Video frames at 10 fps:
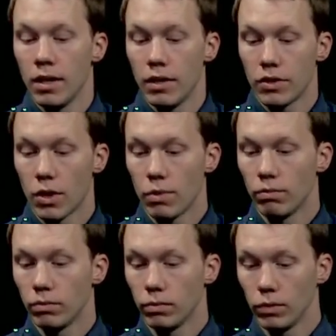
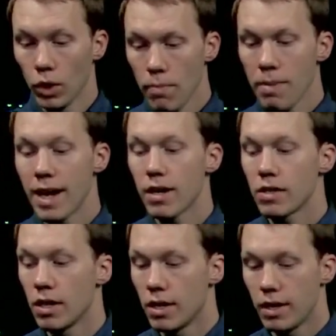So lone
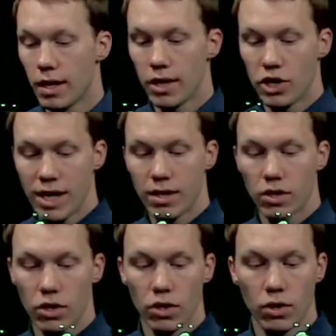pairs adjacent
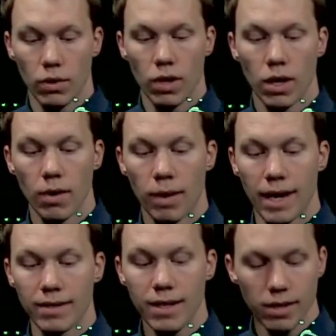to pi
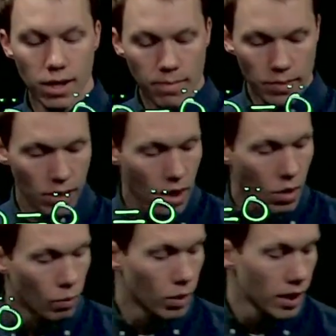systems
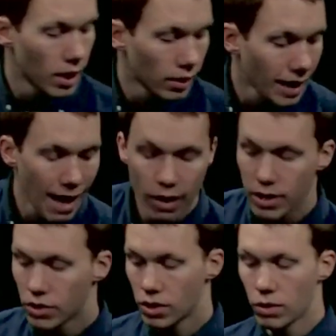would allow
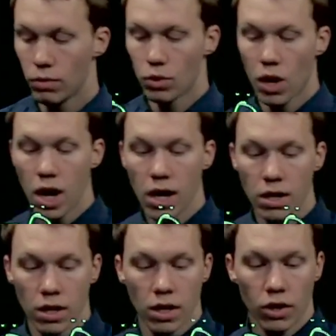us to draw
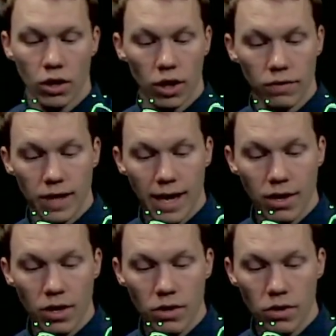curved
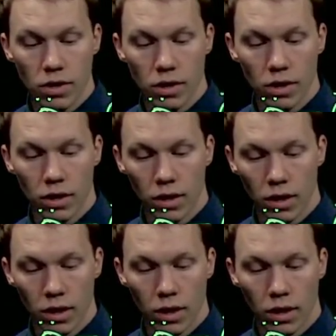arrows
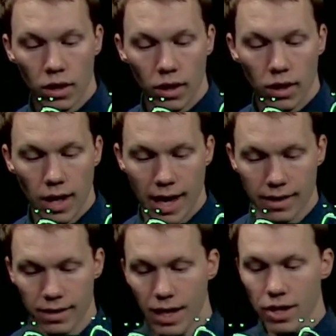
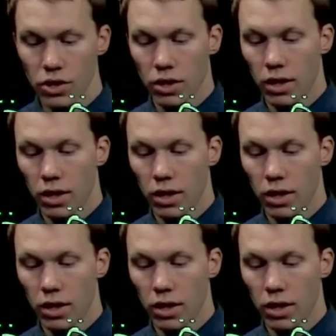as such,